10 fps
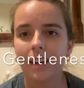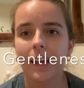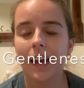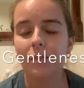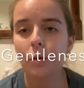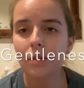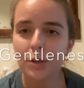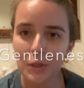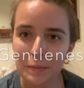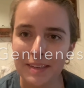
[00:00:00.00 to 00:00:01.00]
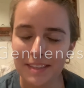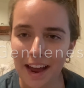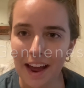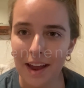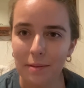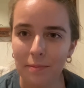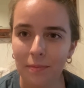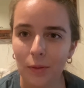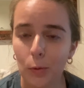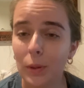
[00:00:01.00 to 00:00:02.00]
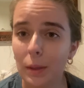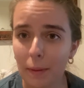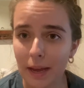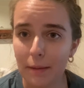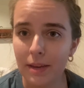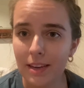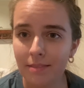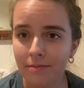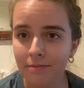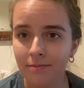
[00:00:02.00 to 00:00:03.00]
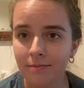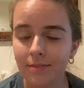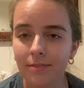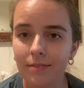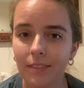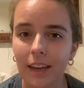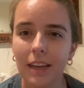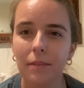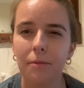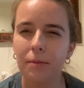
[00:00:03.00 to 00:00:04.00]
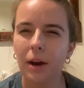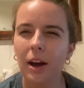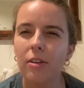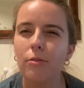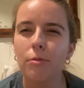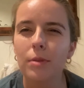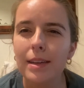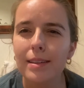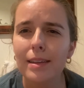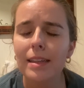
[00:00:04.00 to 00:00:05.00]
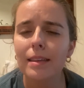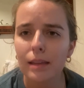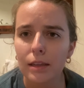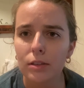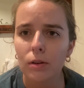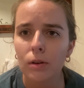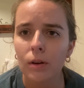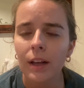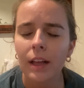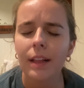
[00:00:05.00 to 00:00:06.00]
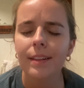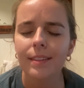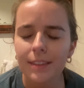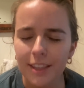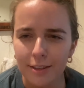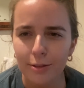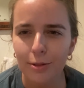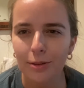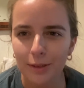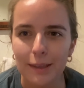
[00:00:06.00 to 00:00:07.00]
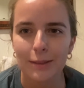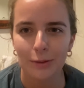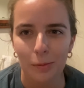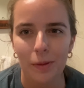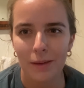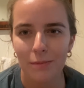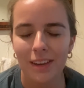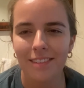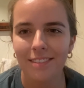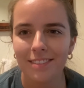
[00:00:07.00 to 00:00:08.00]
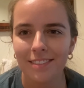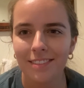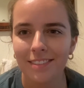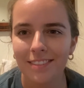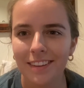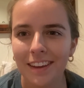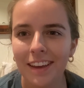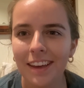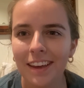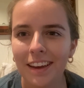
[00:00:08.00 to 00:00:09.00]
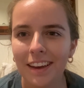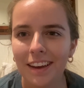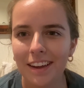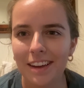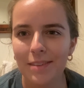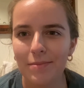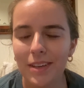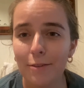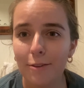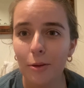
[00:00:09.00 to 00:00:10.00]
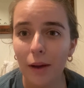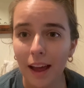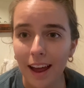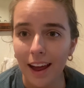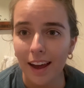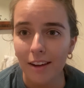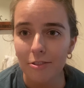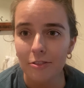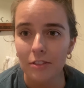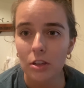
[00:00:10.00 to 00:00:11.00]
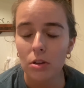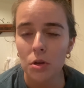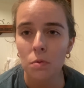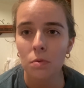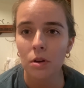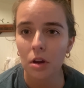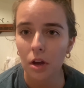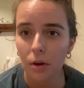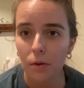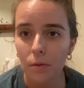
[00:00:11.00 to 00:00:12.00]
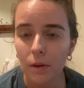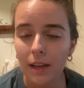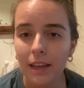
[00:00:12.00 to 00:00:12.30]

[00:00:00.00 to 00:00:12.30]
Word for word: Have you ever spent time with a baby? Like a really little, little, little baby. Um, if you have, you know